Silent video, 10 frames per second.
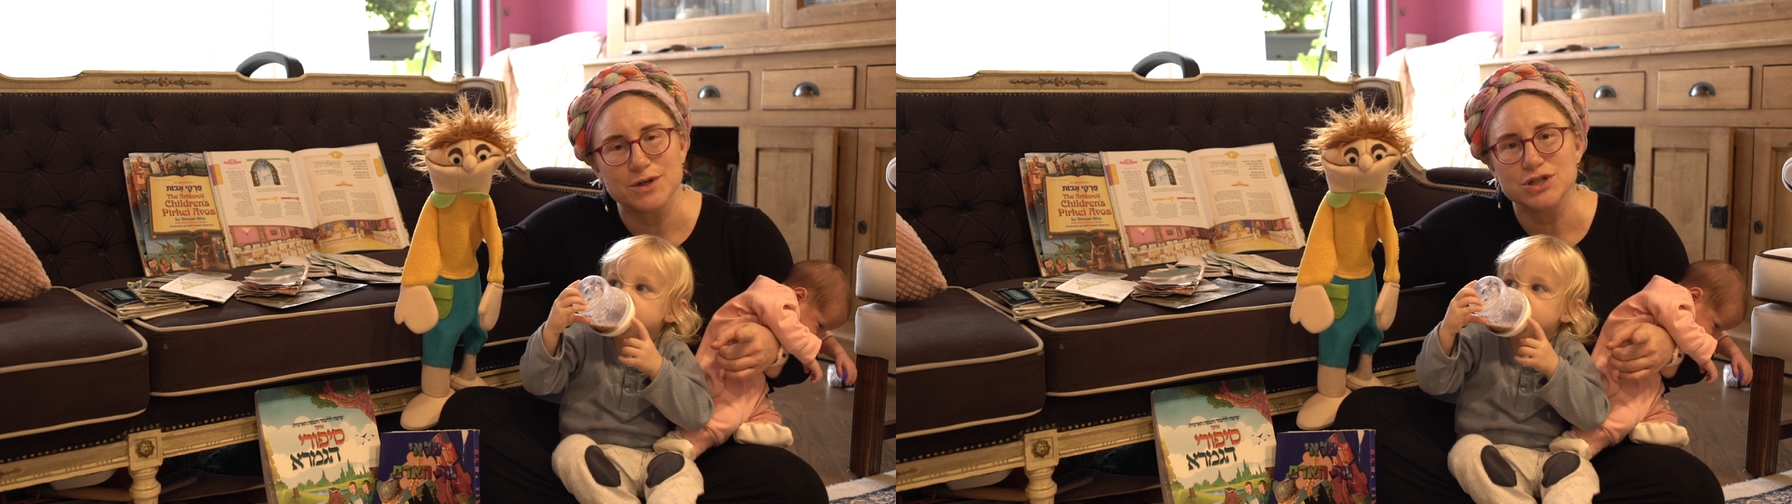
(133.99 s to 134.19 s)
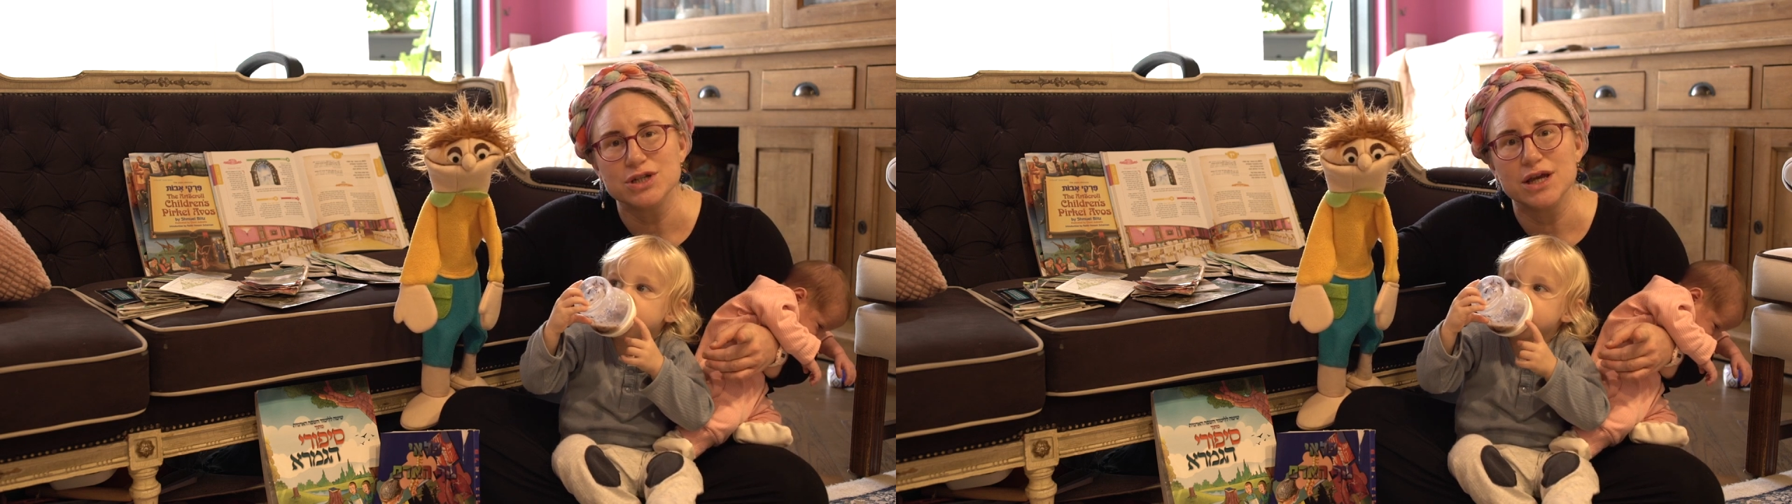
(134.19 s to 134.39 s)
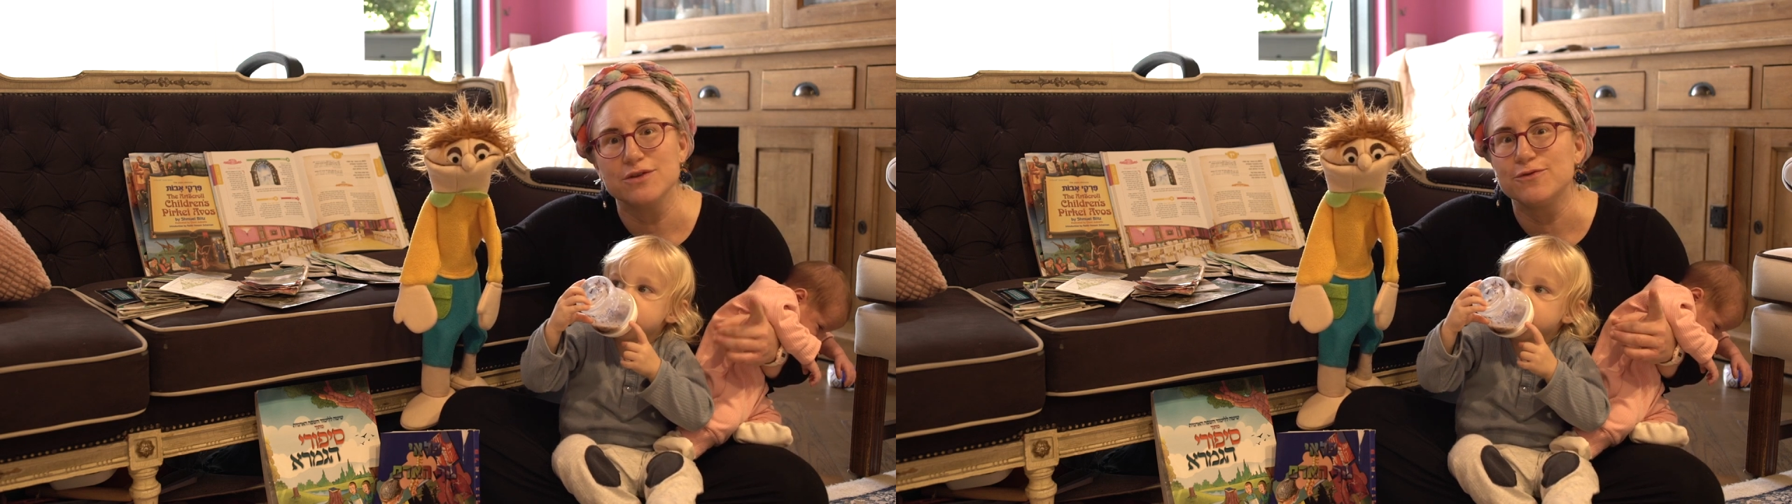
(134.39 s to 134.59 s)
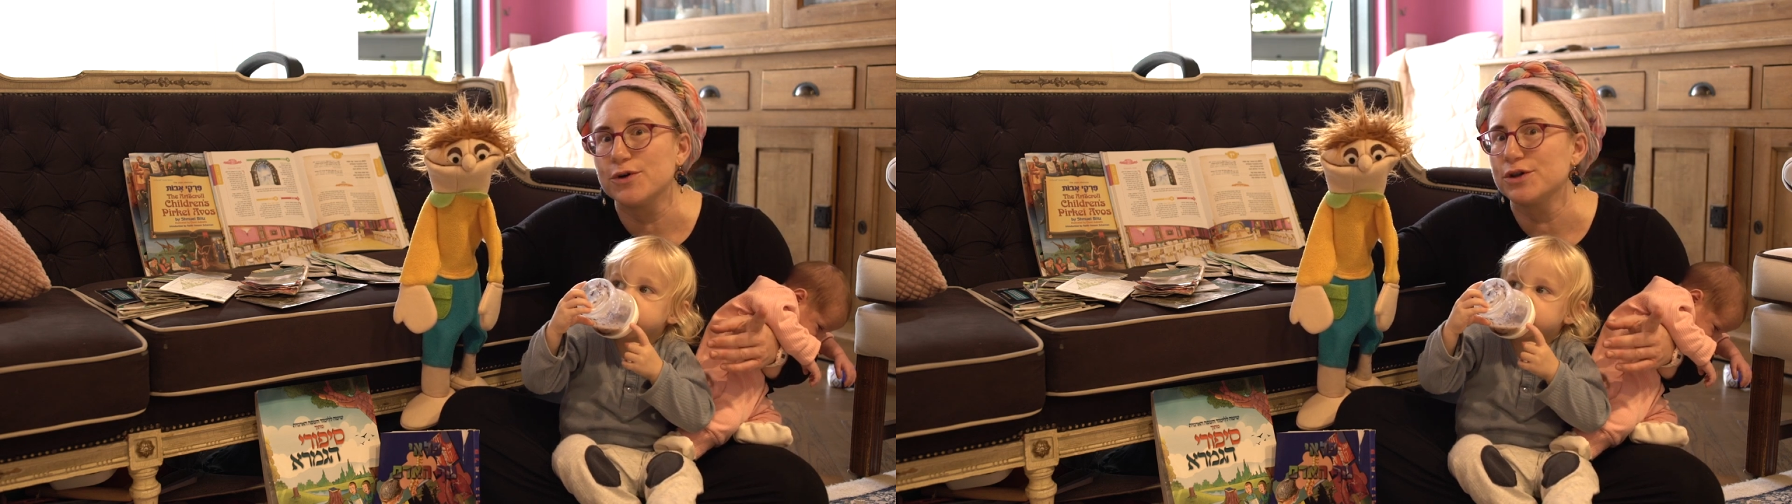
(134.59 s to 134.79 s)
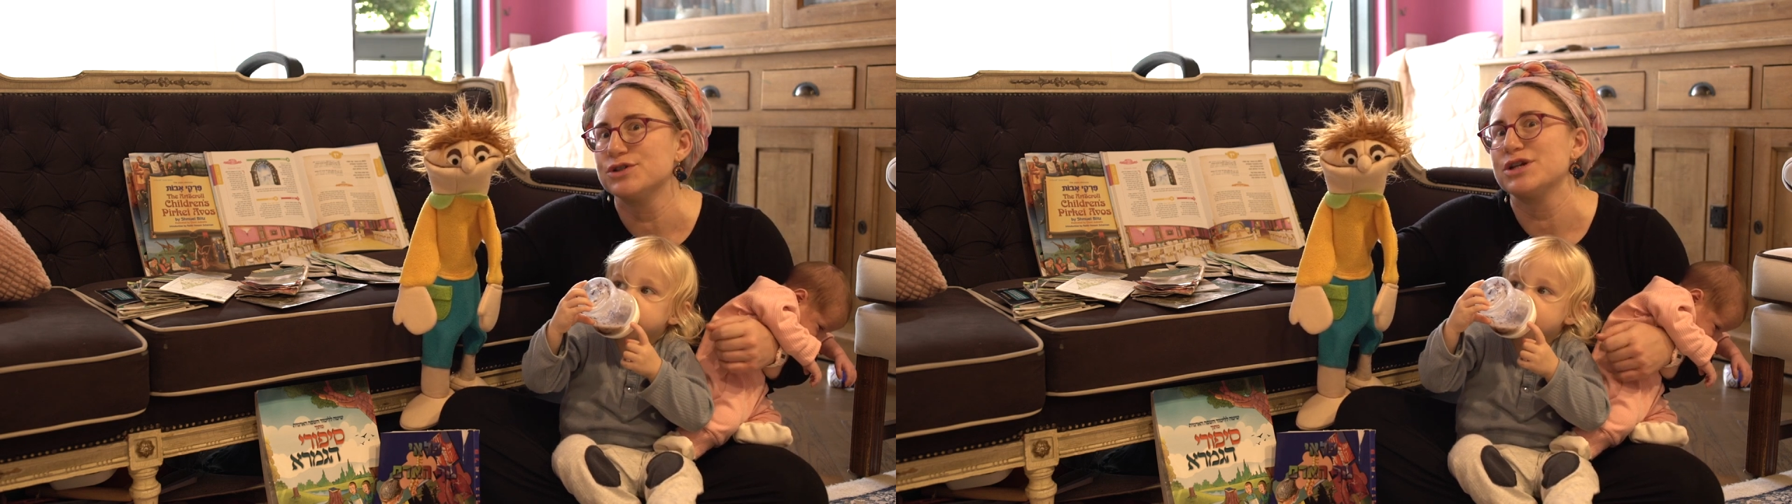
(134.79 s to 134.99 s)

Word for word: Mishnah in the fourth